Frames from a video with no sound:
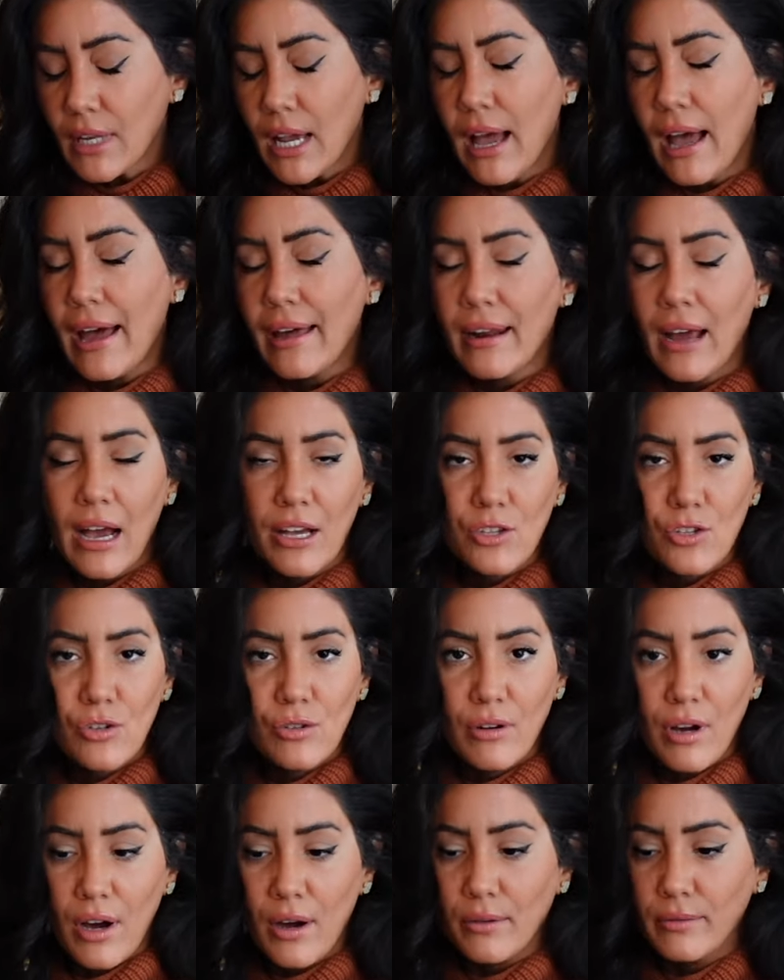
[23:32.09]
And as you
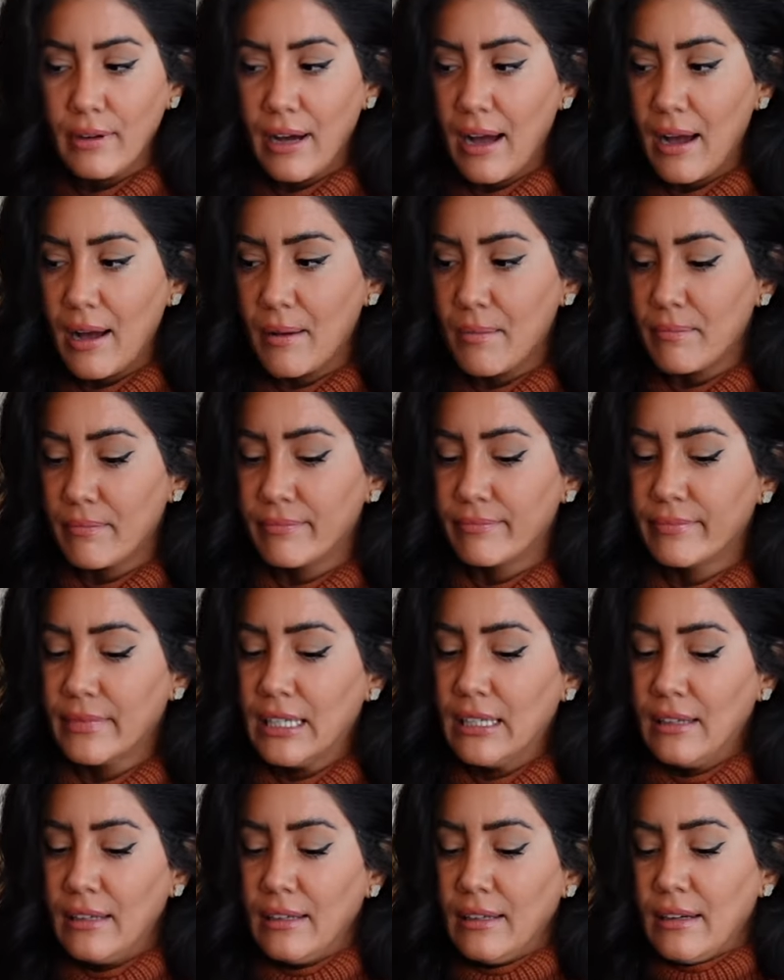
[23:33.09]
know, I'm
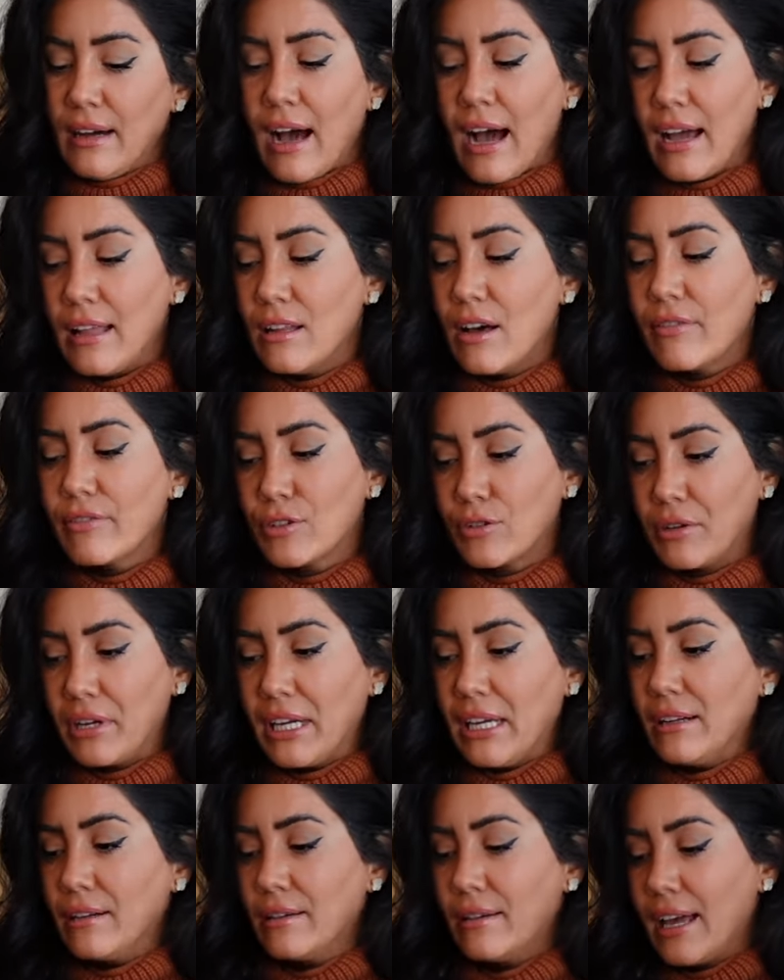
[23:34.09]
I love
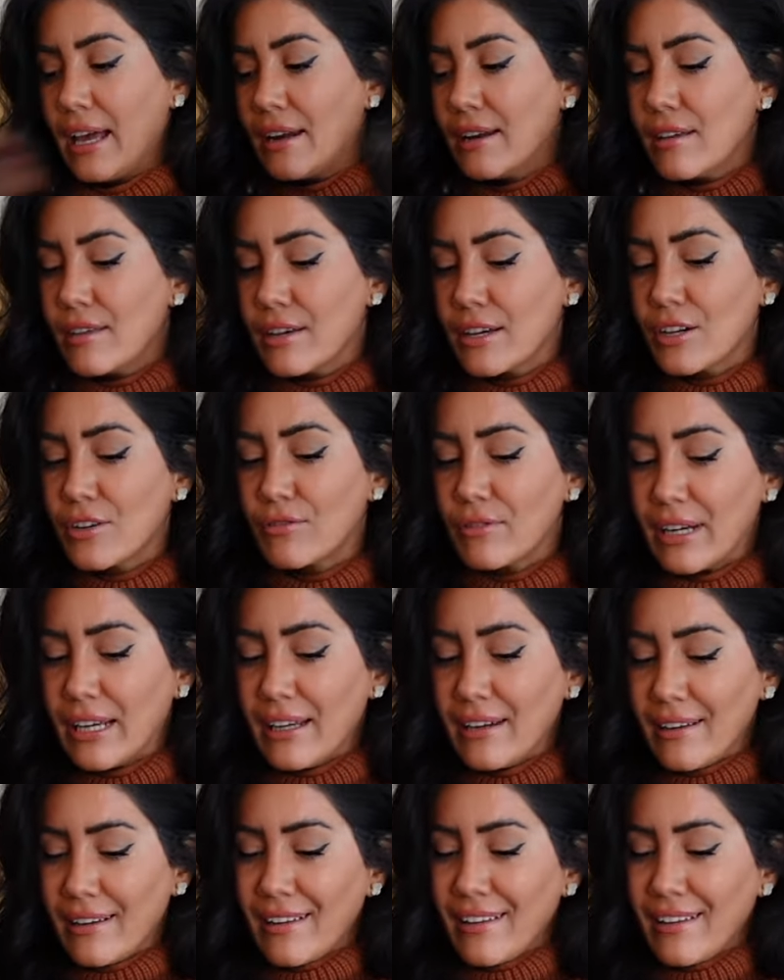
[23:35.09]
green, anything green.